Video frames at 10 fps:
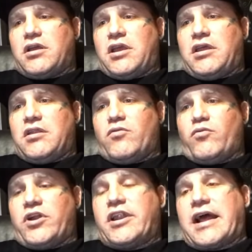And
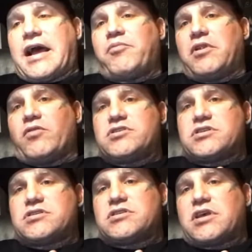what had happened
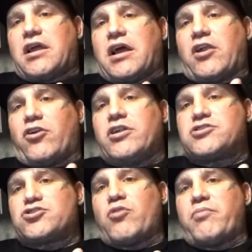was I hurt
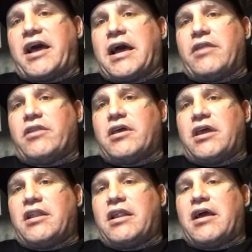it so bad that,
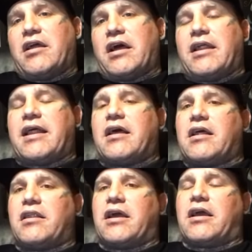and I
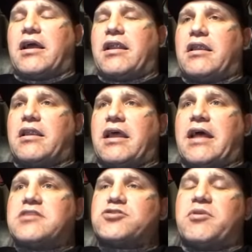
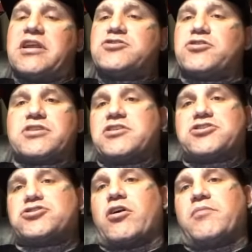had so many knee surgeries, I
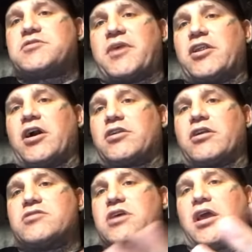just showed up to my doctor. And I
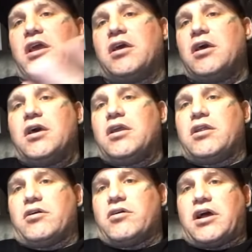was like, hey, you
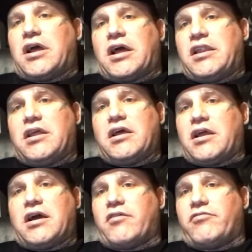know, I
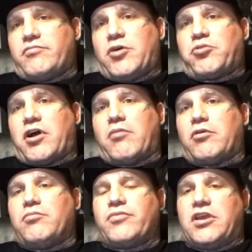got a
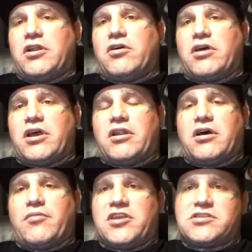problem, you know, and
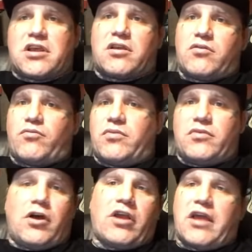he's like,
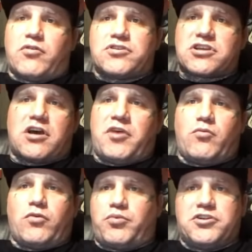okay, we'll just come in,
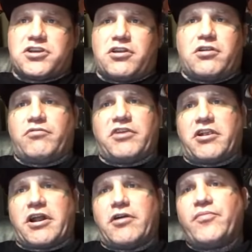we'll put you under and
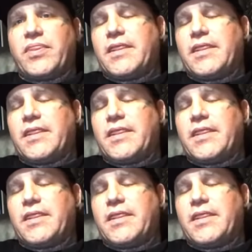figure it out.